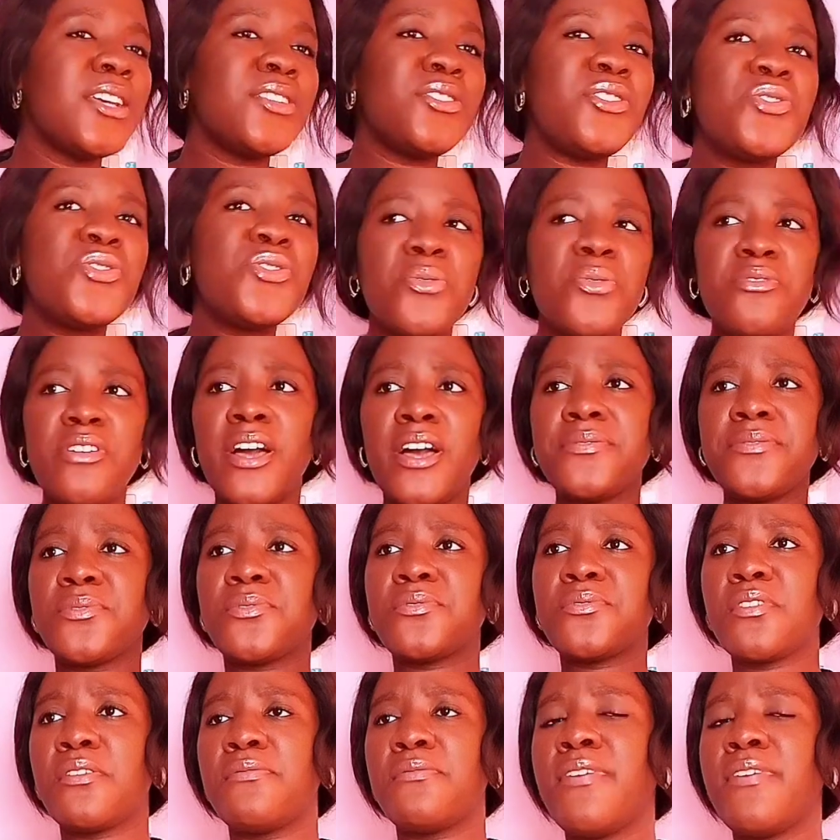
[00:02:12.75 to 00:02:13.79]
This one we have to
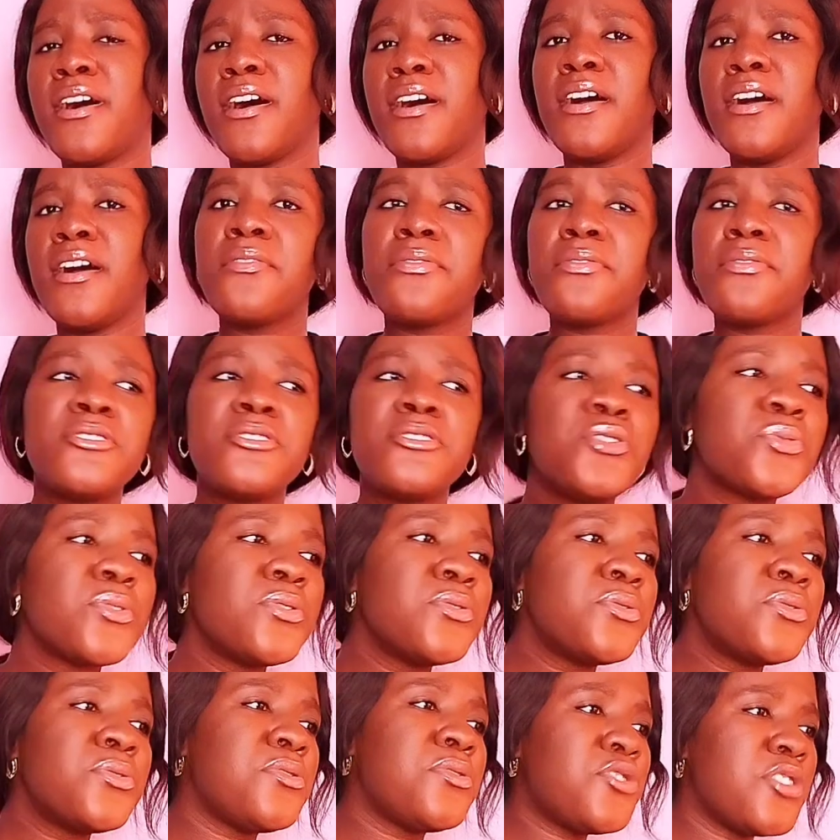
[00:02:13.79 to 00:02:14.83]
suffer for this
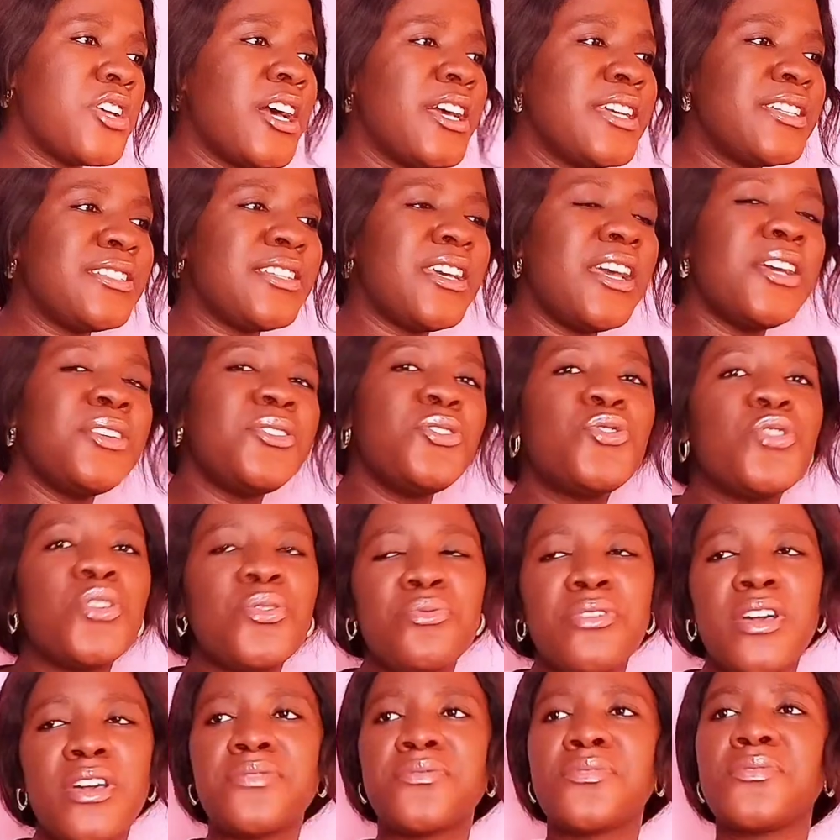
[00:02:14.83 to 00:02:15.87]
one to shine. This
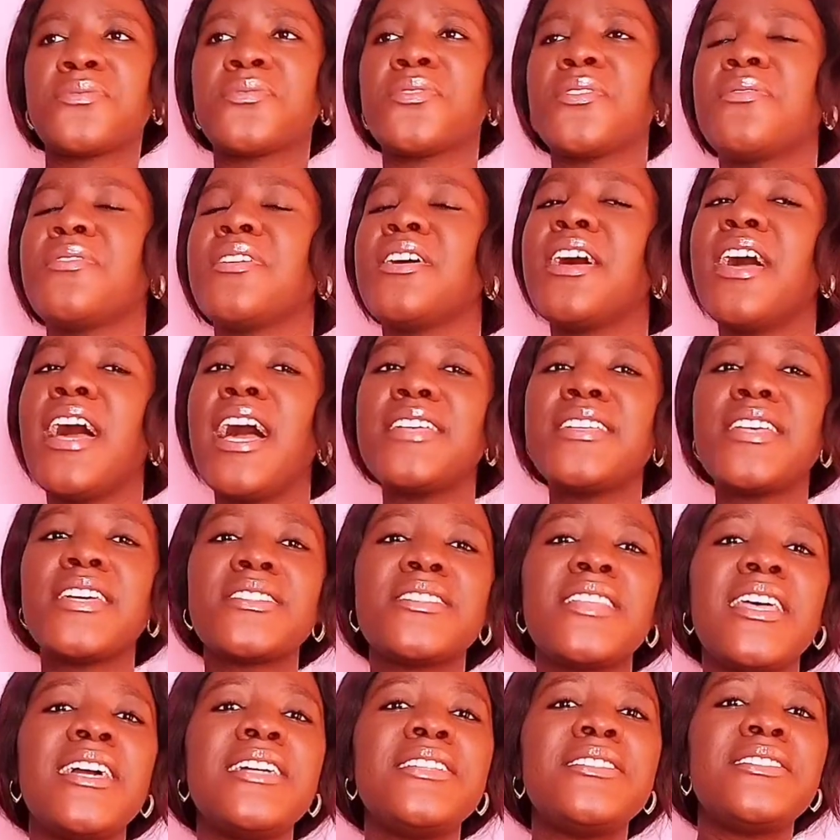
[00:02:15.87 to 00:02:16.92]
one we have to suffer. I
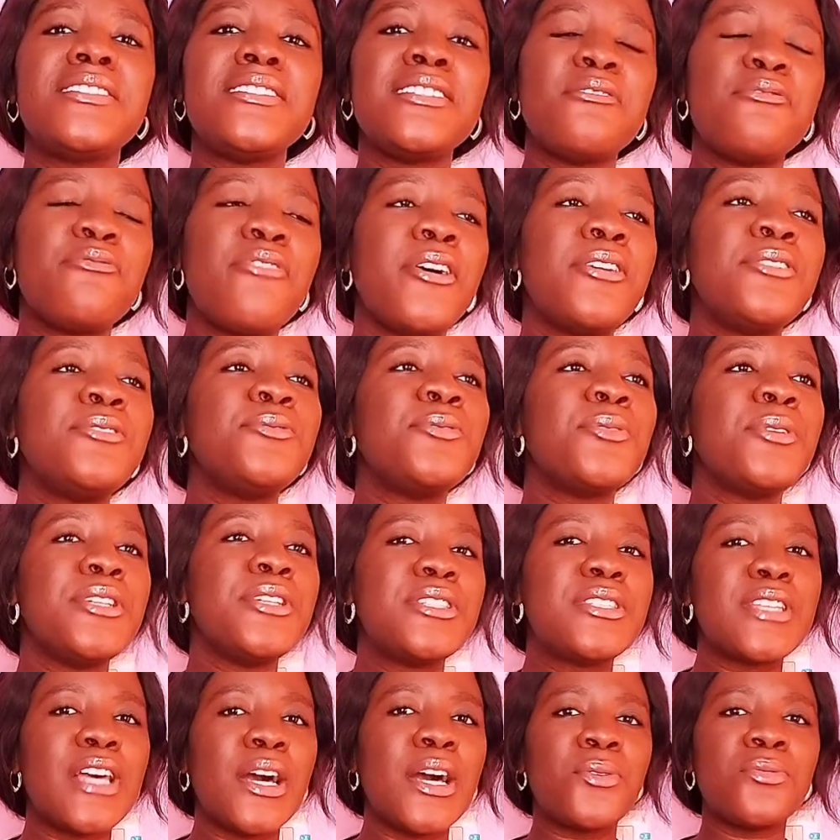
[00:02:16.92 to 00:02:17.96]
just started thinking, before you know
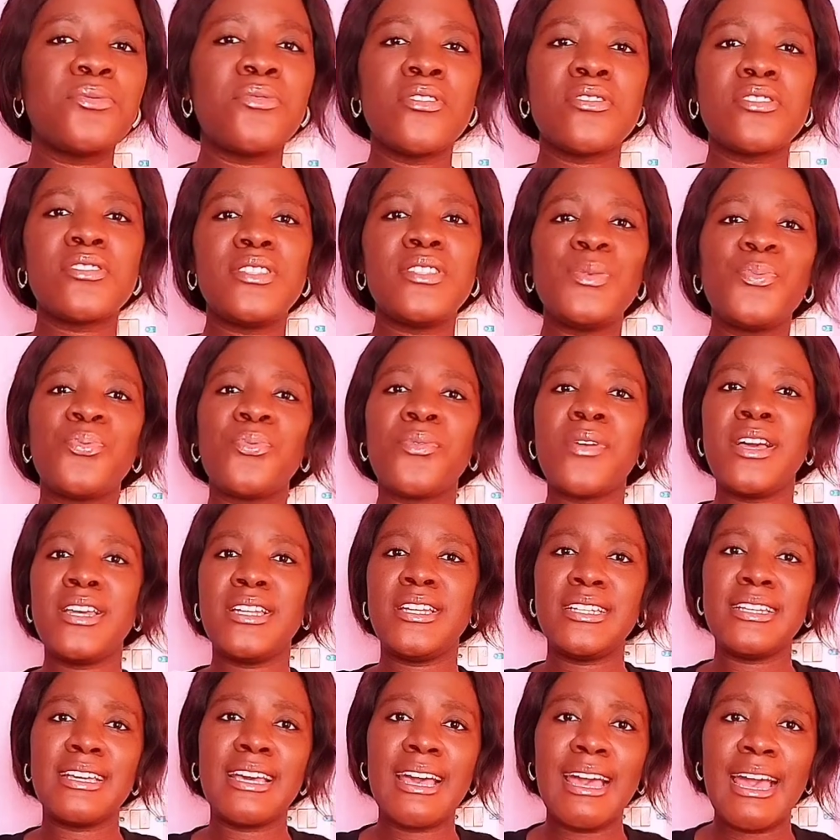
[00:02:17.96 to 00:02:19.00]
it, I could not sleep
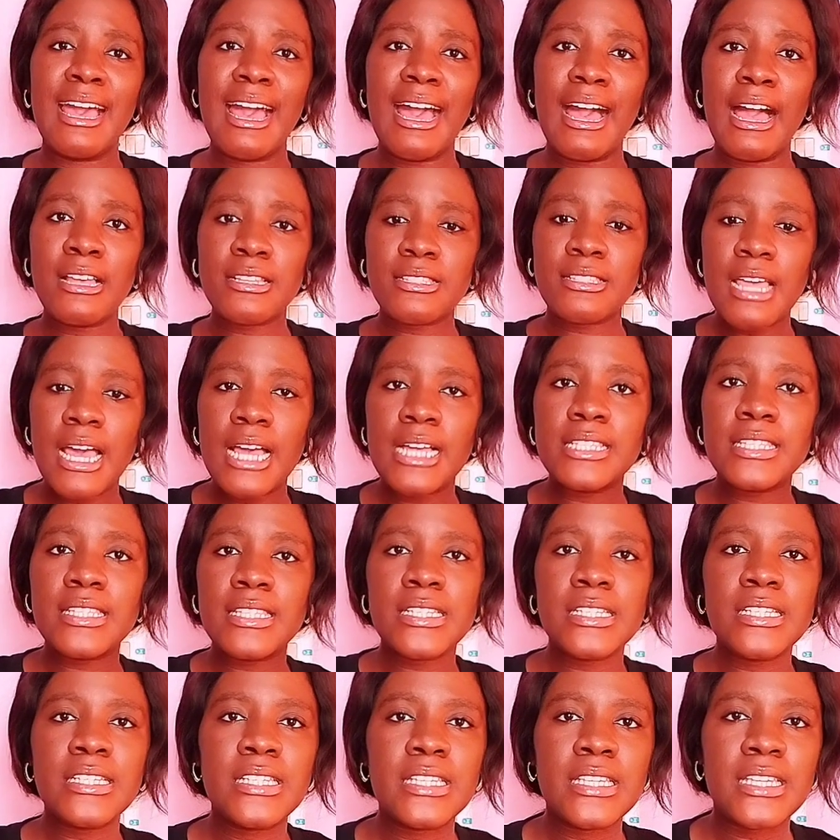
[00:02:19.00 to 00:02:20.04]
well. I started
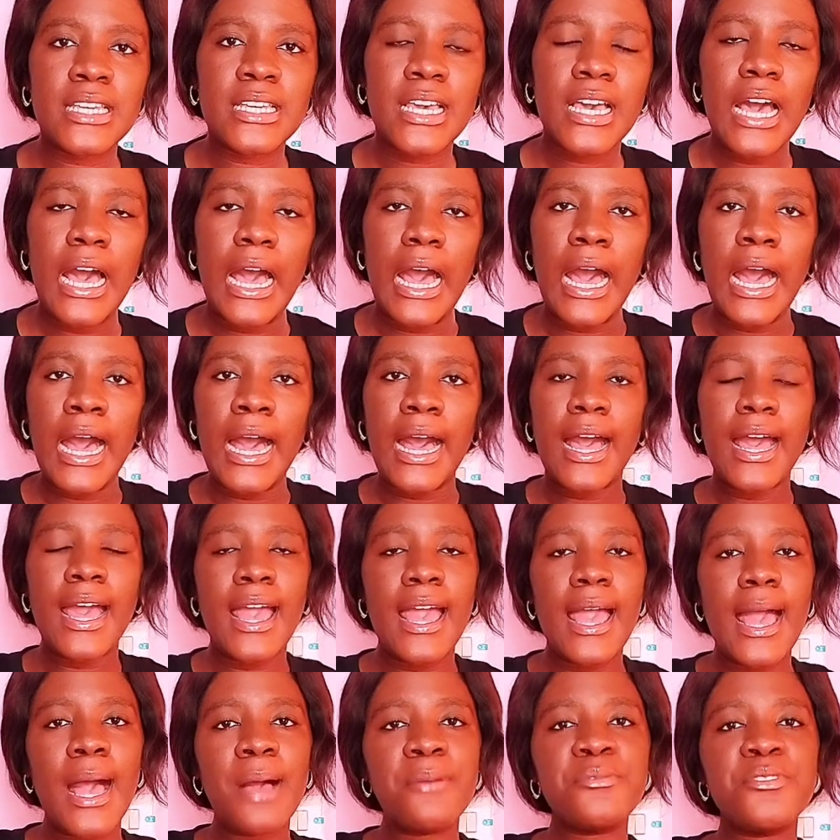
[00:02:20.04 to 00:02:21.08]
thinking,
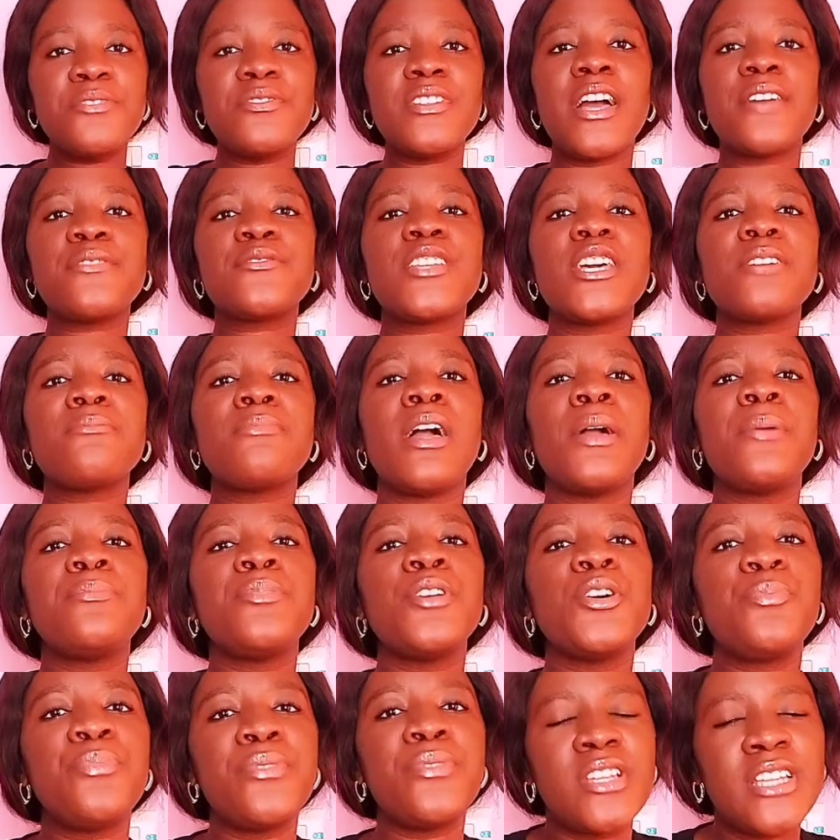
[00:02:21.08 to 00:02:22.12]
I'm sure they have checked my
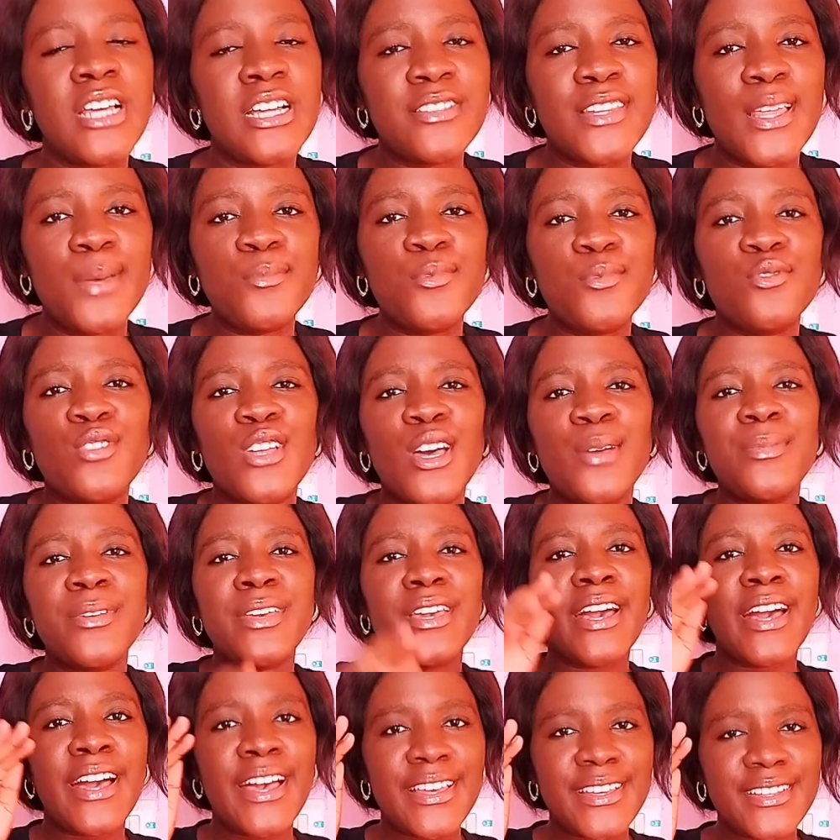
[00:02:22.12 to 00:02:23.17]
blood pressure that time, it should have
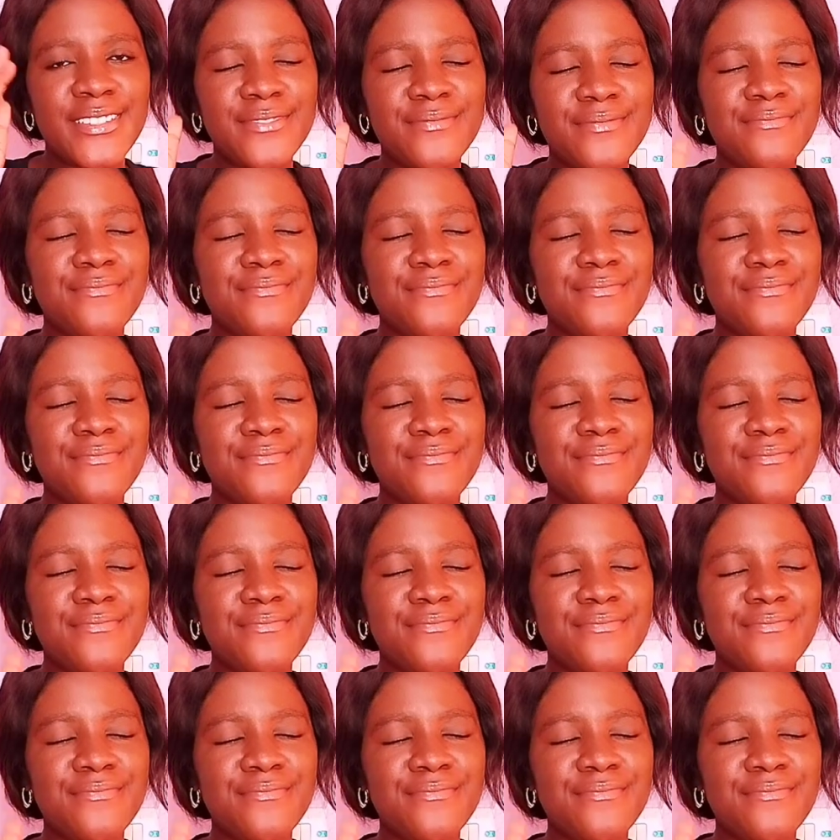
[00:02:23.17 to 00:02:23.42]
been high.